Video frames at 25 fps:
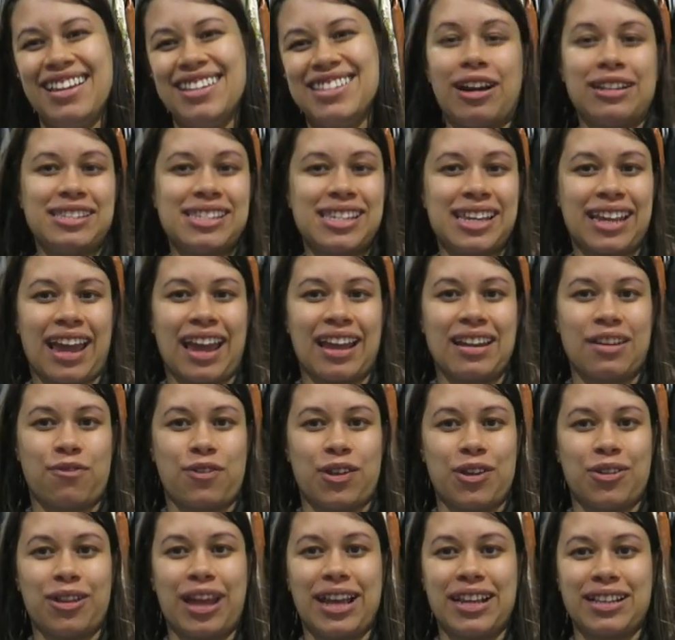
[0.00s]
Once again,
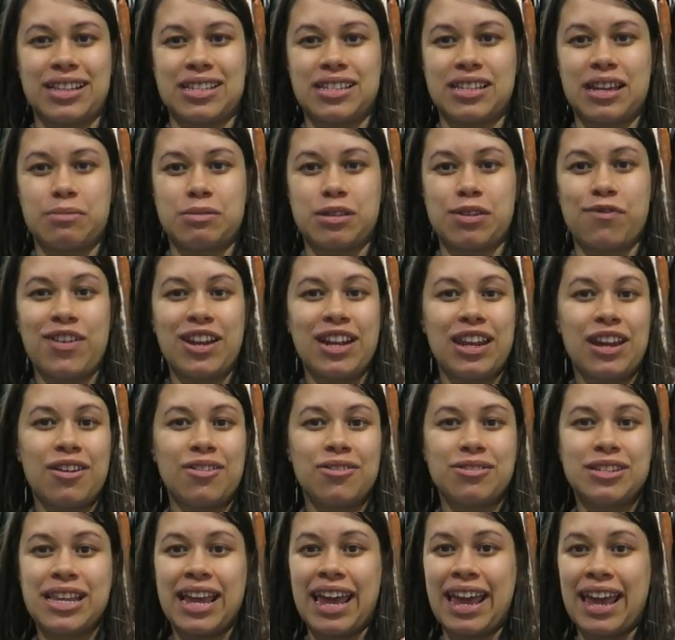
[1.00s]
if you like these types of
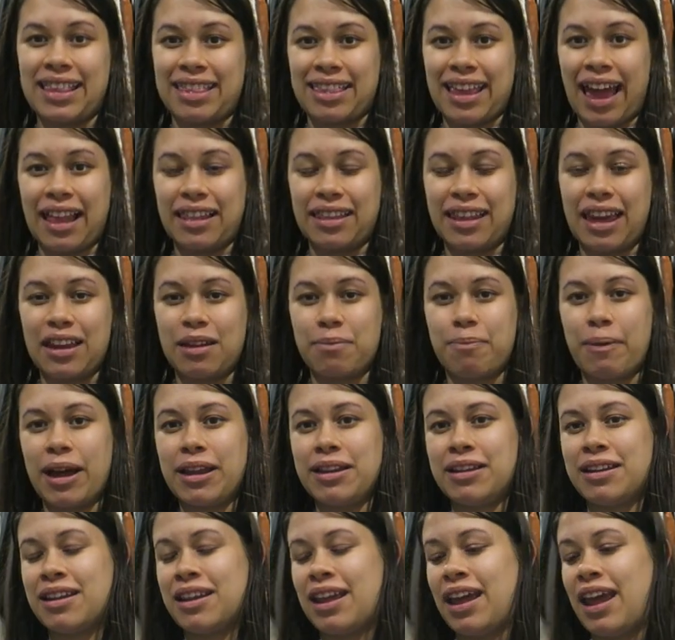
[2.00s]
videos, hit that like
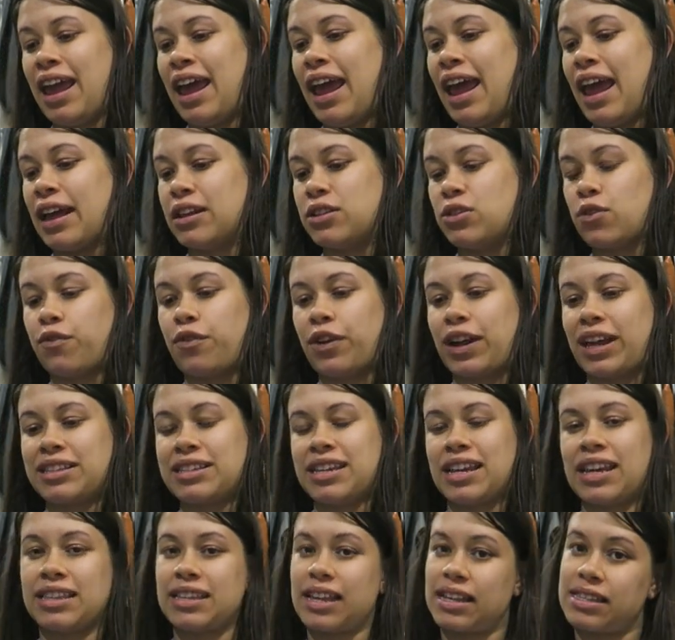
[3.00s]
button and don't forget
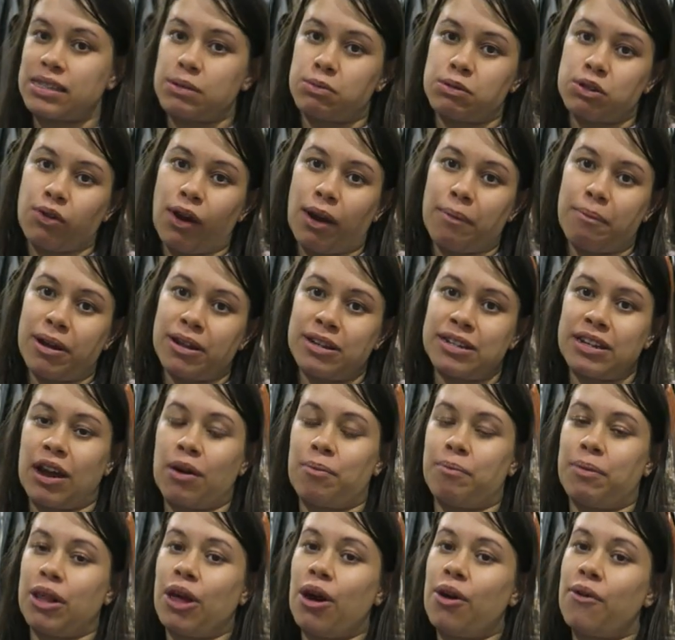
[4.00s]
to hit that subscribe button
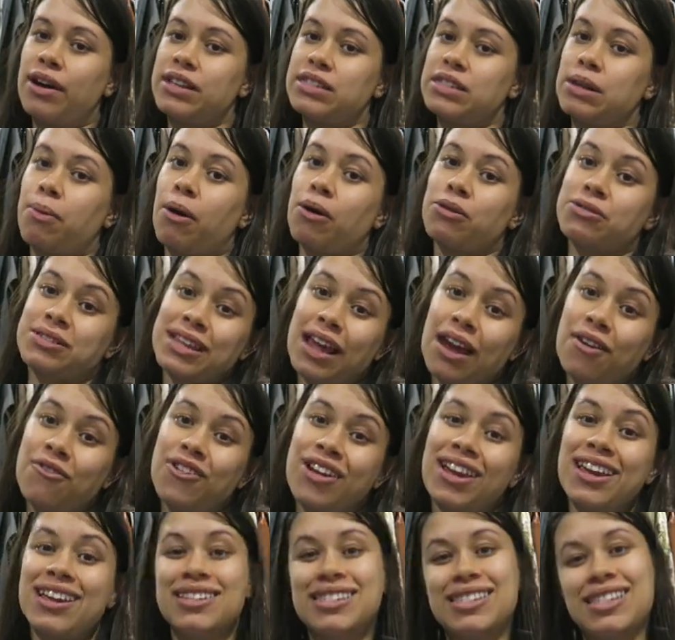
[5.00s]
down below as I post
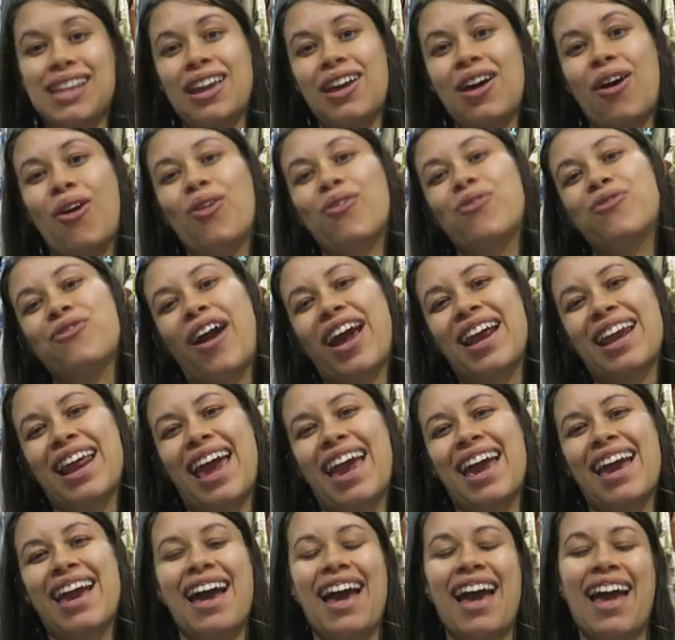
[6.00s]
every single
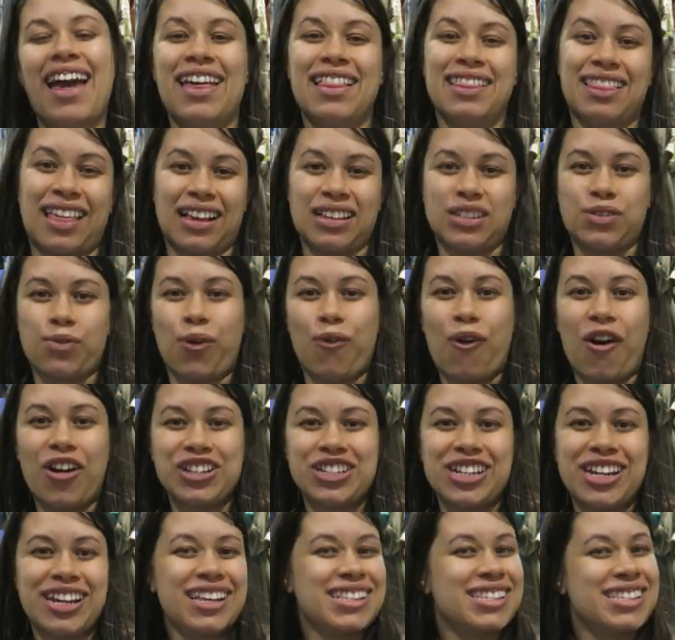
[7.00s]
Friday. Thanks for
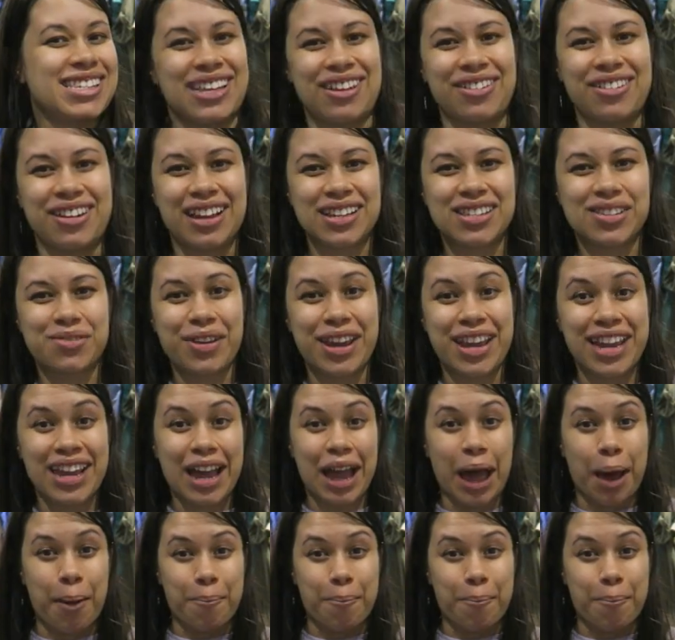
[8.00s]
watching and see you next week.